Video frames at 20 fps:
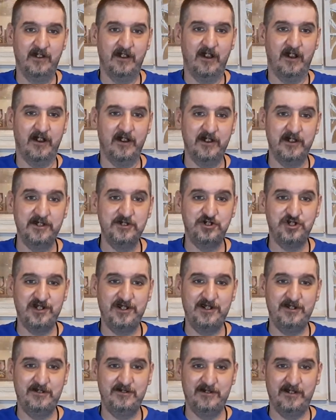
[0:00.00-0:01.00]

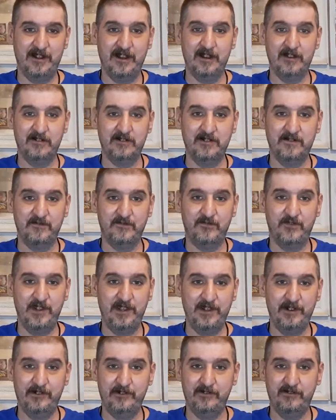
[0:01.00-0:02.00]
Hygiene out in the
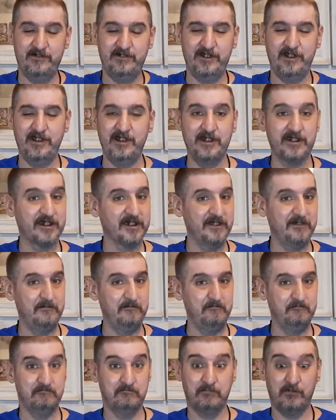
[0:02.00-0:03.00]
field, it
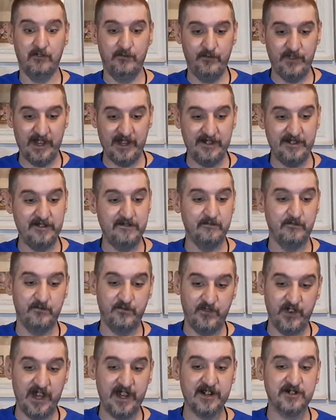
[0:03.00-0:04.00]
can prevent
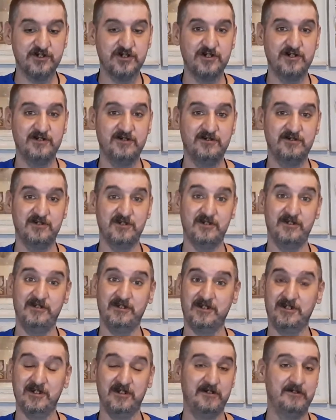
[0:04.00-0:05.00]
infections, it
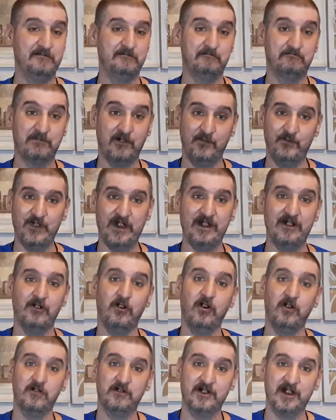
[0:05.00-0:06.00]
can prevent
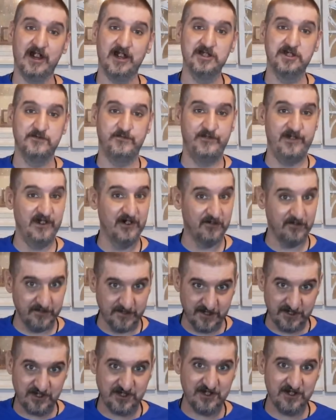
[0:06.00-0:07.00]
all kinds of
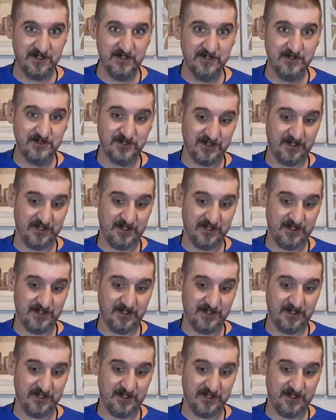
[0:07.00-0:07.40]
illnesses,